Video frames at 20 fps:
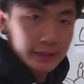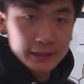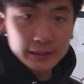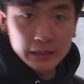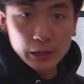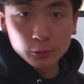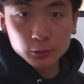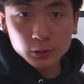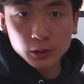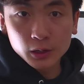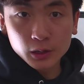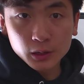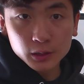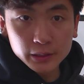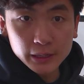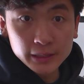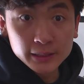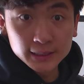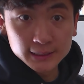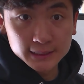an alcohol
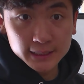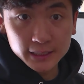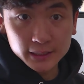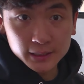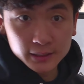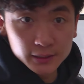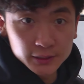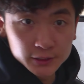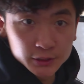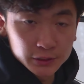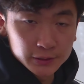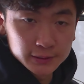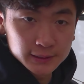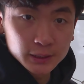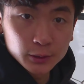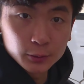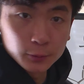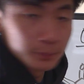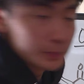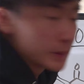in acidic conditions.
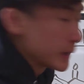So